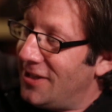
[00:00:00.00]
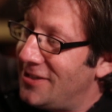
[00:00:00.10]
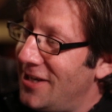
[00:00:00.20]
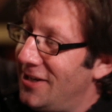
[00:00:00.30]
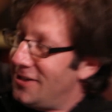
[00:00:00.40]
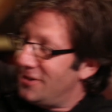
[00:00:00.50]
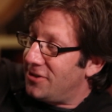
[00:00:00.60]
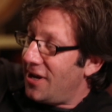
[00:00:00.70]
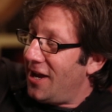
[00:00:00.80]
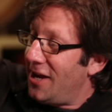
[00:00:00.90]
This
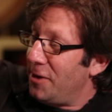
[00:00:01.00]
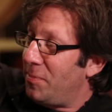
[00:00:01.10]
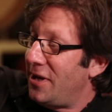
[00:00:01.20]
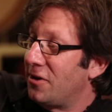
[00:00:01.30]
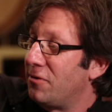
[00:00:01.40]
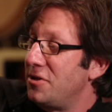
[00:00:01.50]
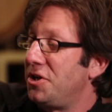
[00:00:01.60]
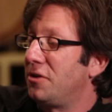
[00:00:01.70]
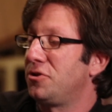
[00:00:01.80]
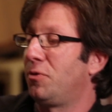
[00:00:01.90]
is a Pinot
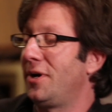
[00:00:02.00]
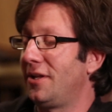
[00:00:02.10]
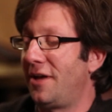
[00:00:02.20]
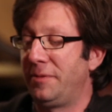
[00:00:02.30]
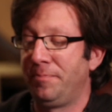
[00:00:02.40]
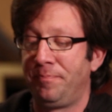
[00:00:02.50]
Grigio 2011.